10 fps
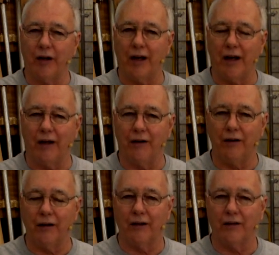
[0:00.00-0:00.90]
and Ed
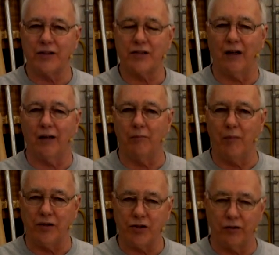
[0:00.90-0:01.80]
this time
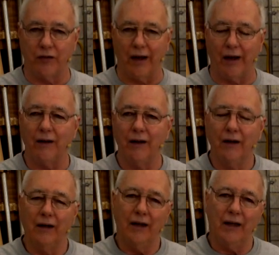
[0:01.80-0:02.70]
mentioned that.
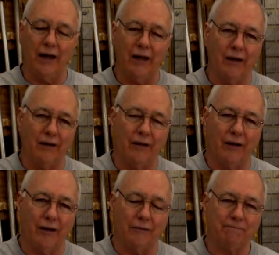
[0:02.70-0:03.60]
And
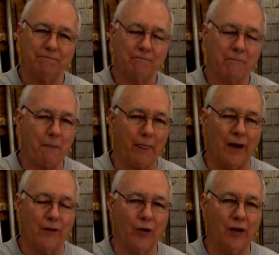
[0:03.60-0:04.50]

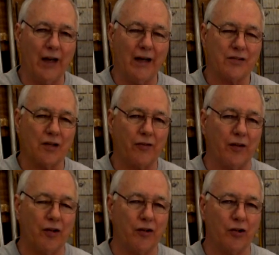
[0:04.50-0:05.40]
it really has
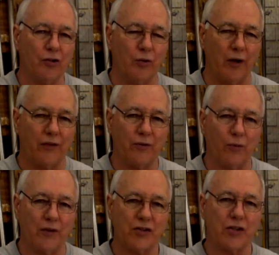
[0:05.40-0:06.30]
nothing to do
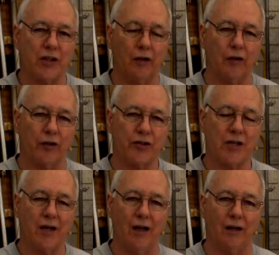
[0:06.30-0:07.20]
with skill or
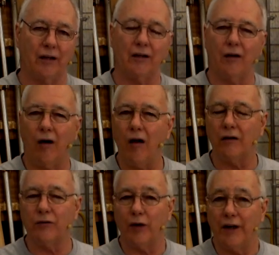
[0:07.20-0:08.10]
talent. All
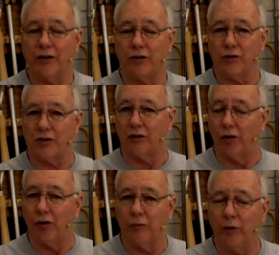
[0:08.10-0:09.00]
of what I do is
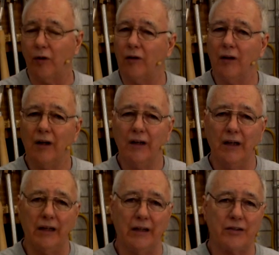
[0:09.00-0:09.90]
learnable.
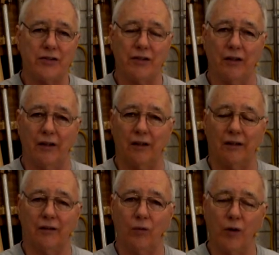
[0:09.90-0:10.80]
It's
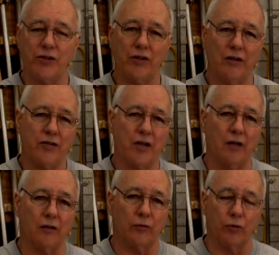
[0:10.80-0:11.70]
once you
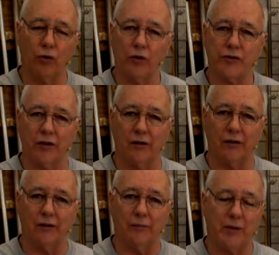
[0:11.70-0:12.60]
understand the rules of
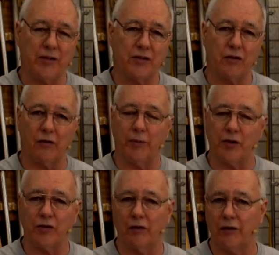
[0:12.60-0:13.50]
the pieces of the
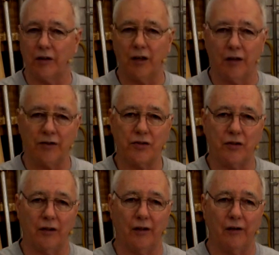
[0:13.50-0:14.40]
puzzle, the cuts,
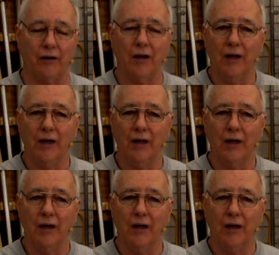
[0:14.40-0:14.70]
and